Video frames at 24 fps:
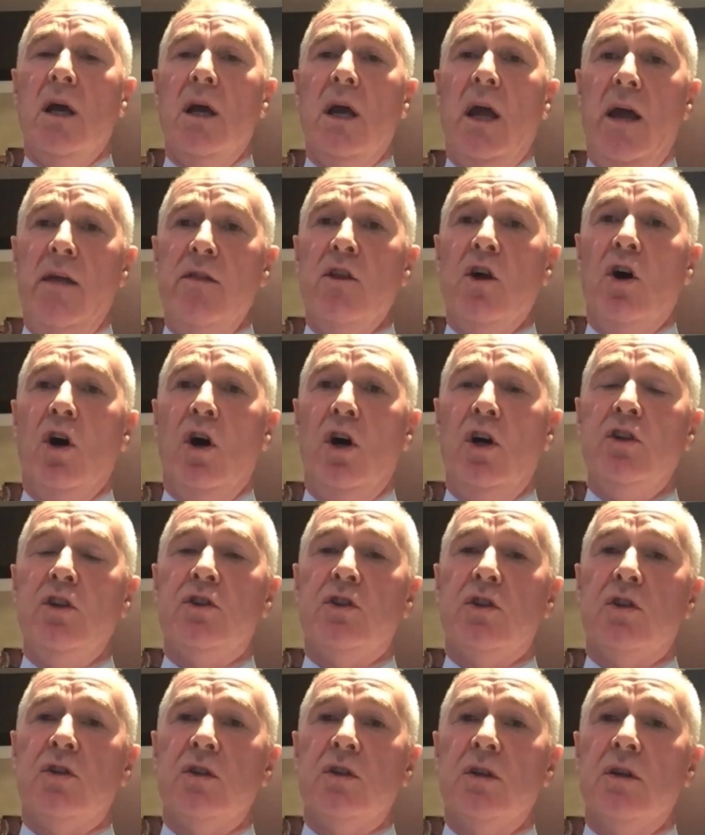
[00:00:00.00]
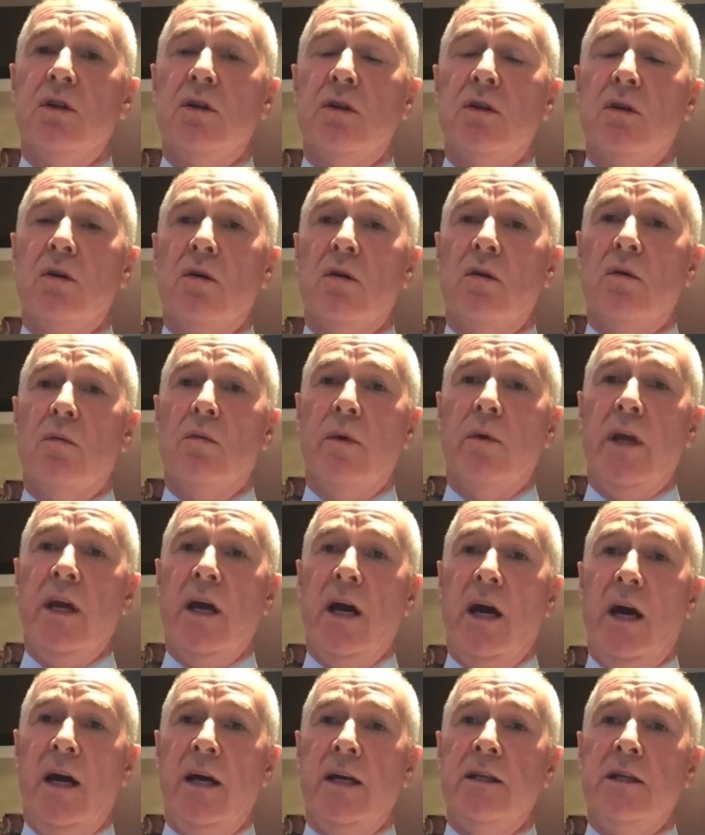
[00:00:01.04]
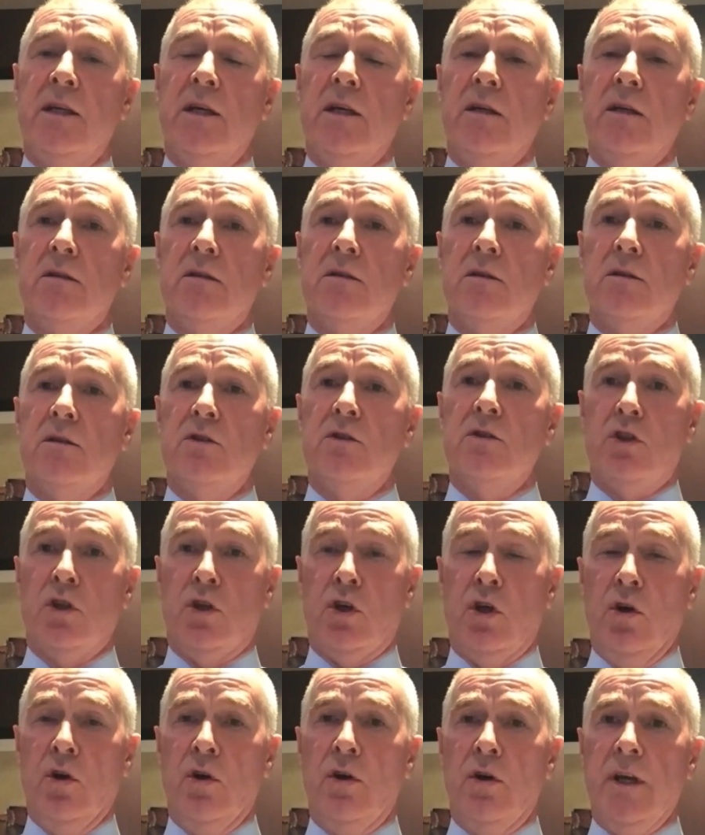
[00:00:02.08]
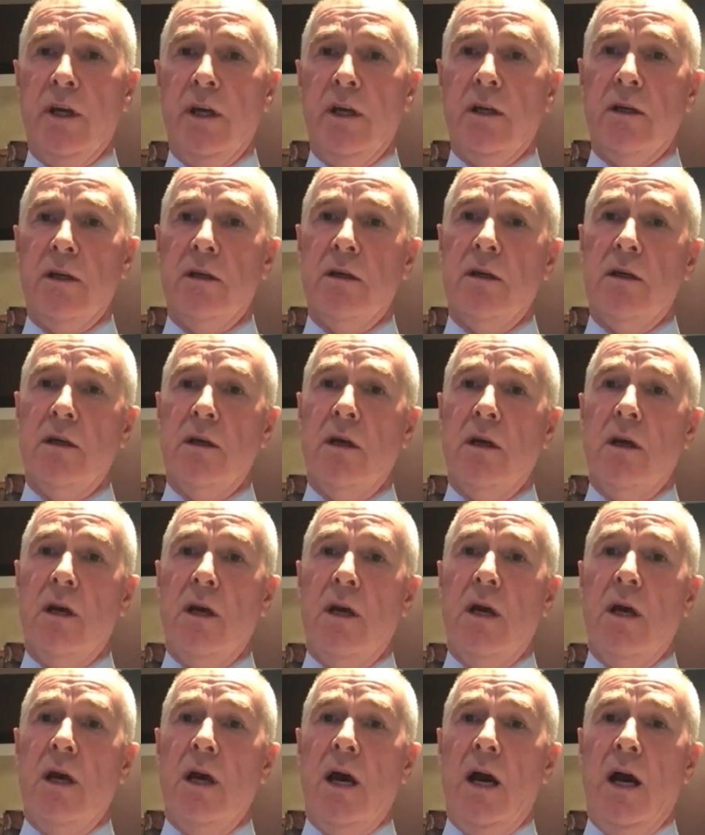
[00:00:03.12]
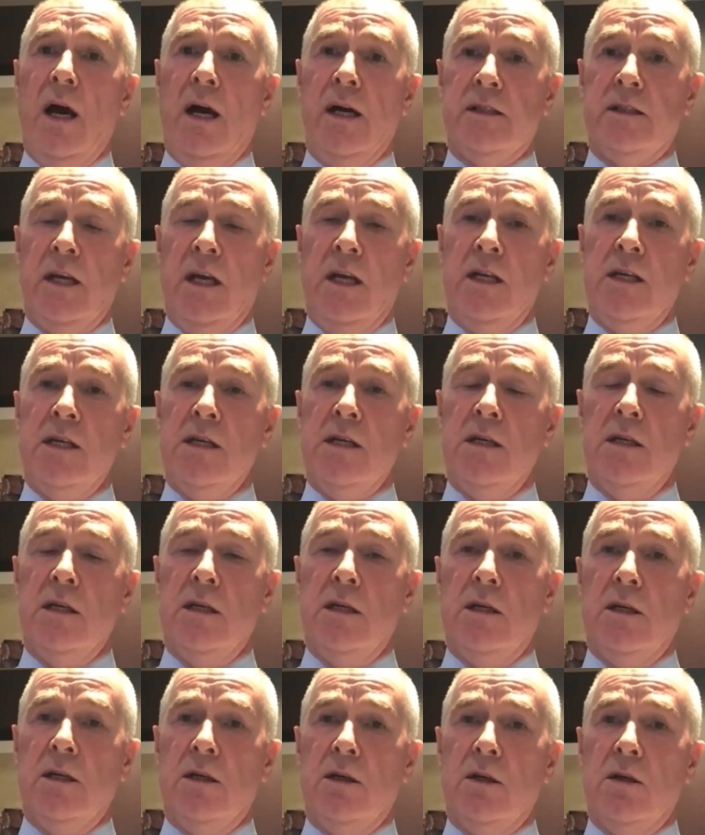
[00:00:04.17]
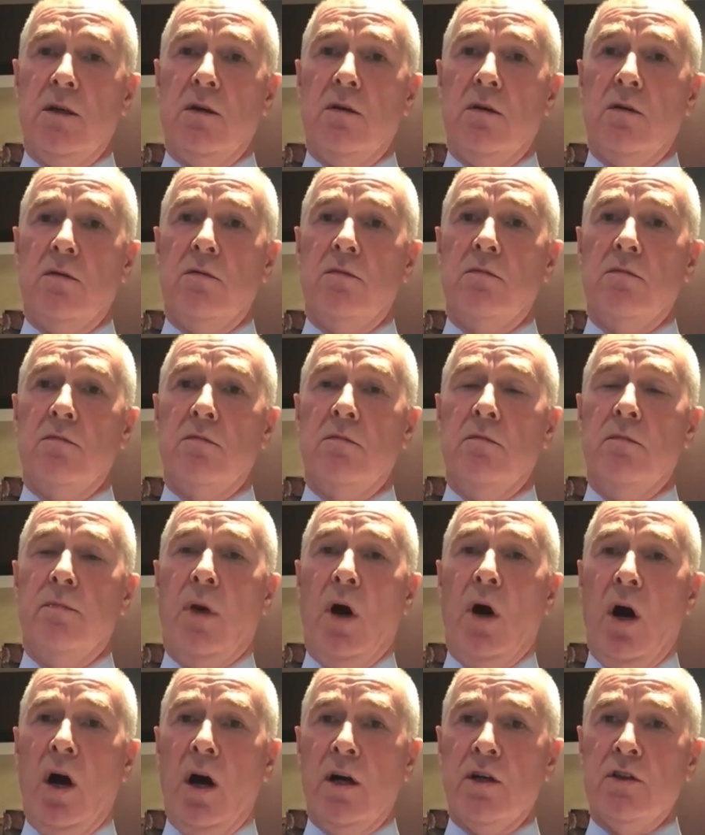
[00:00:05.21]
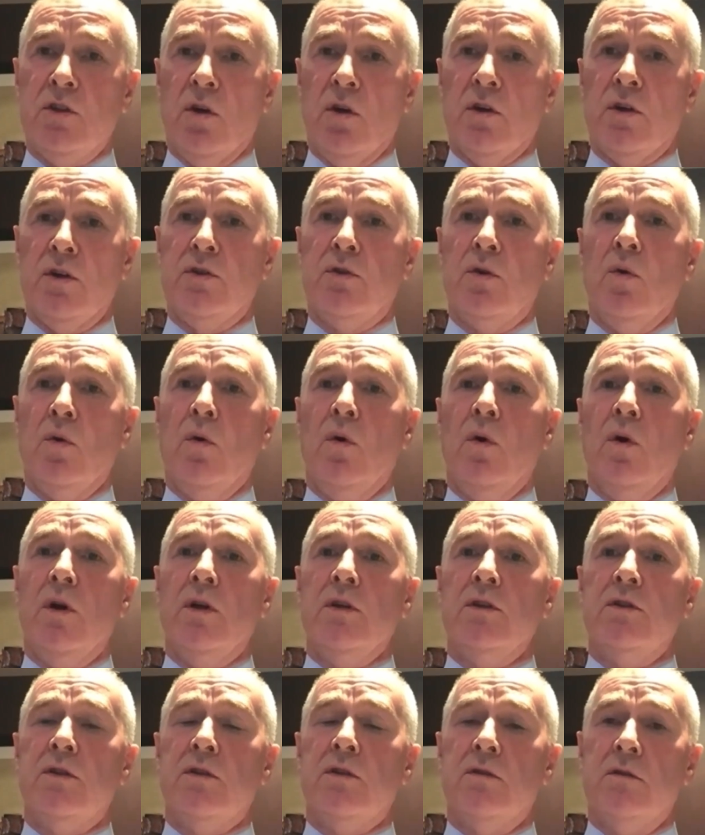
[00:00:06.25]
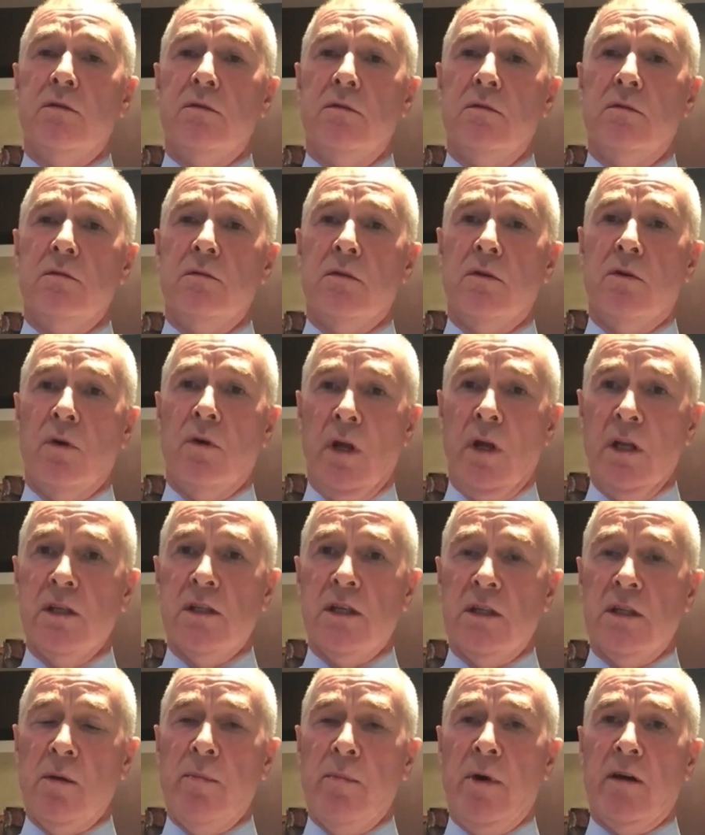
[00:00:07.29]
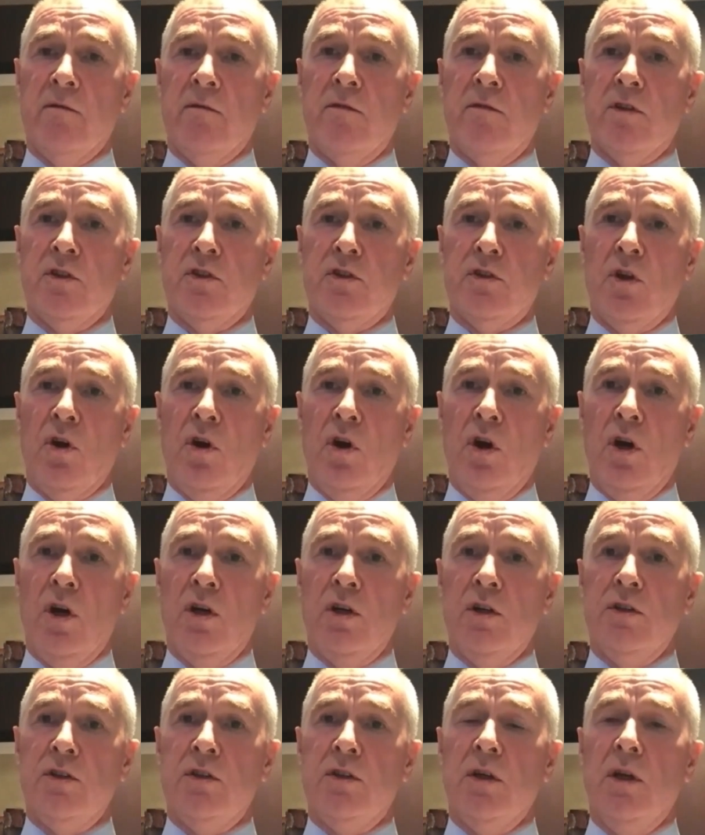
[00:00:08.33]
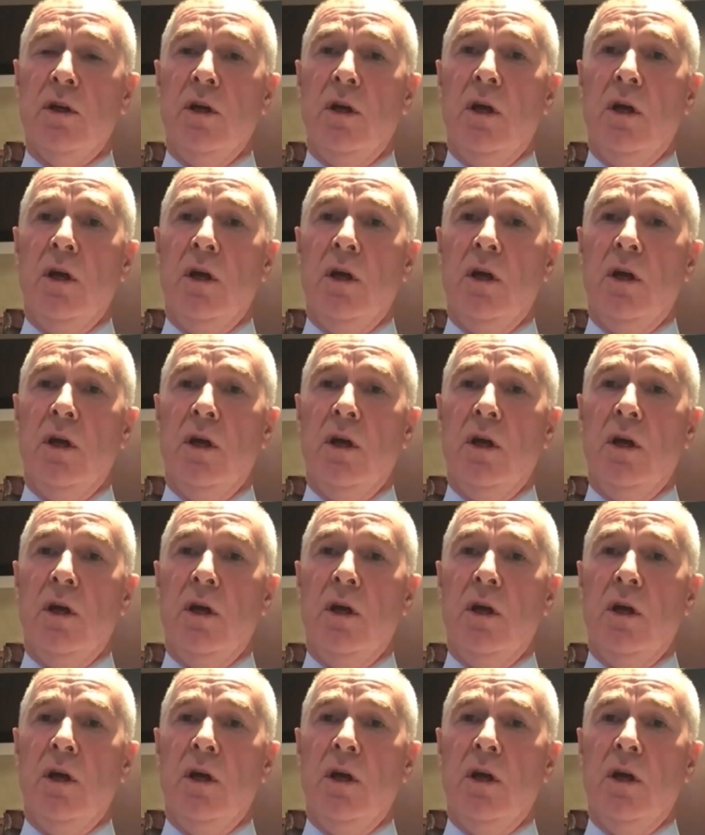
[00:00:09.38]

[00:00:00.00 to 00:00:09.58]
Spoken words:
In the house, we had security, as in bars on our doors, grills at the bottom of our stairs,